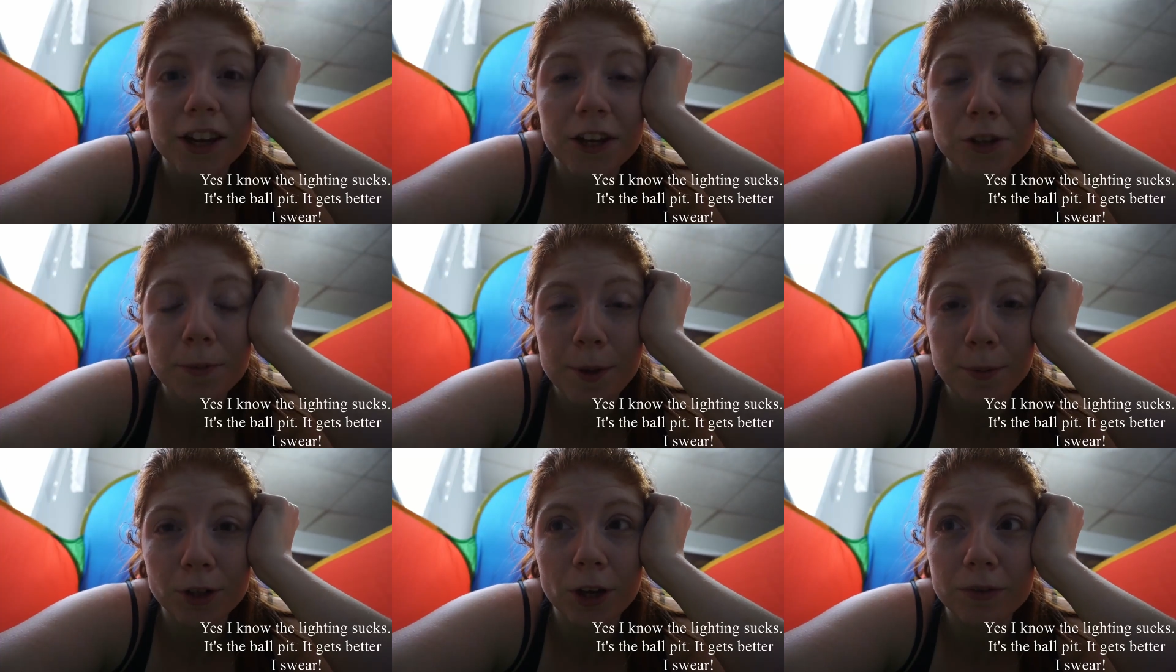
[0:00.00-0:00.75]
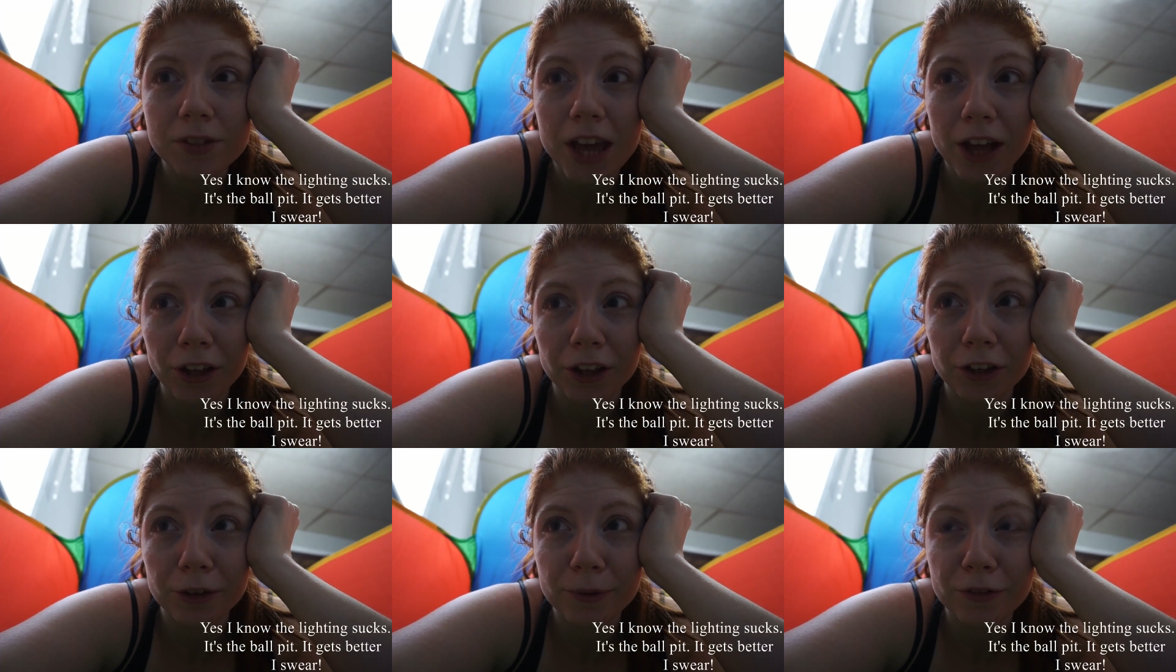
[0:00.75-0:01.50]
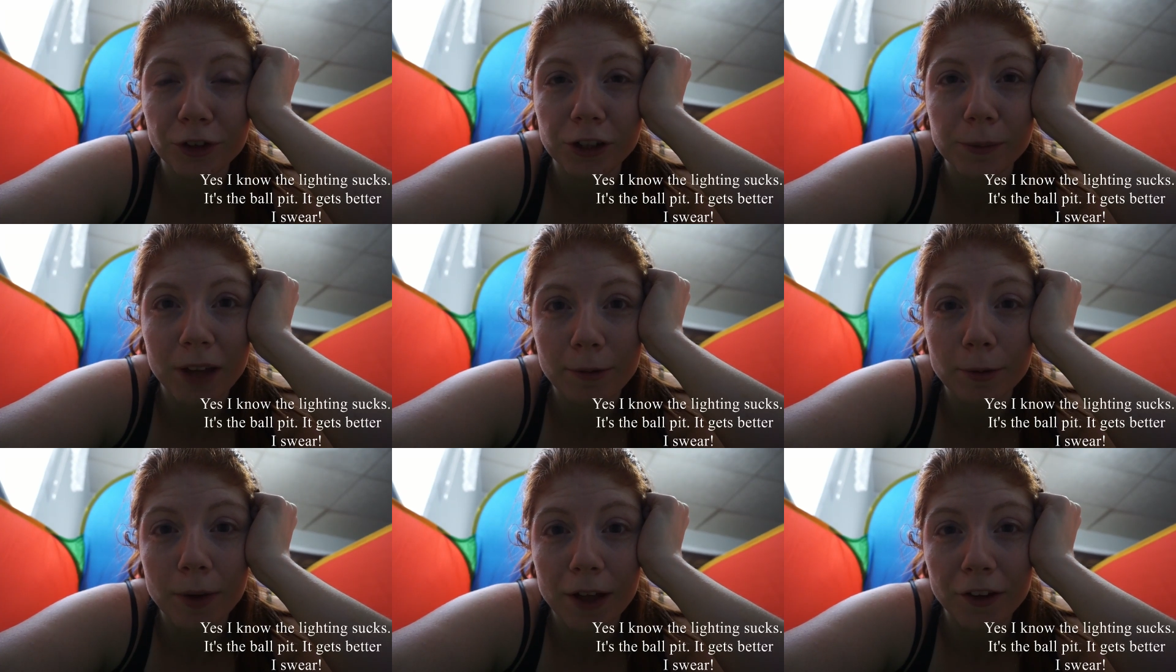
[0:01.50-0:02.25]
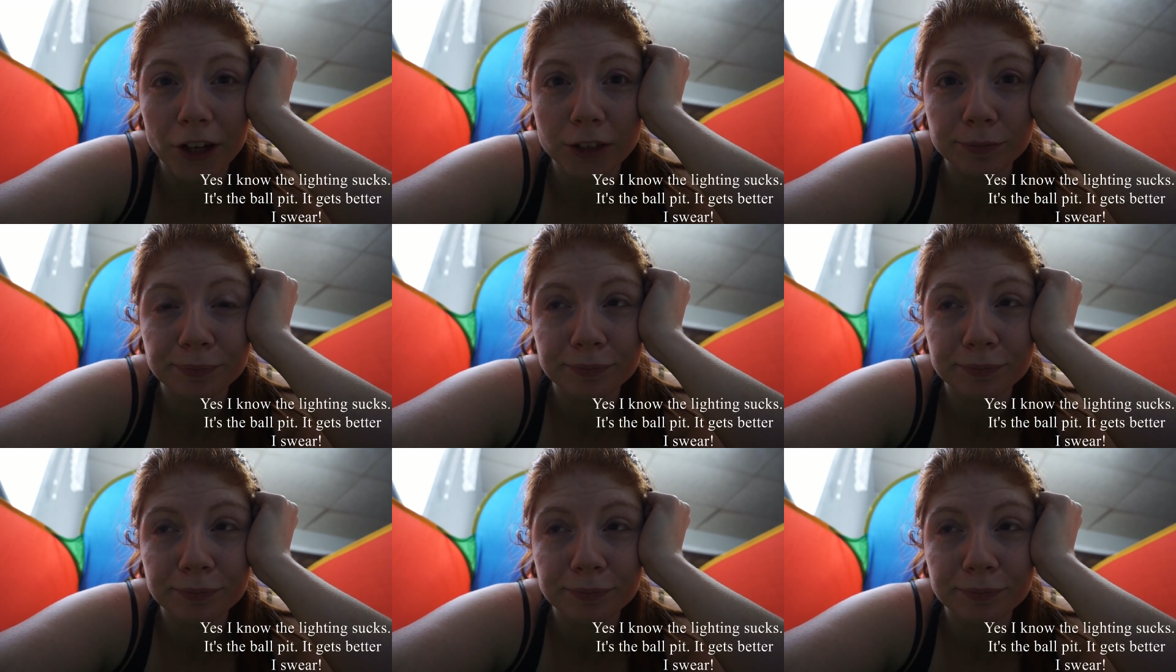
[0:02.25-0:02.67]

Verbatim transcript: Here's what people don't tell you before you become a mother.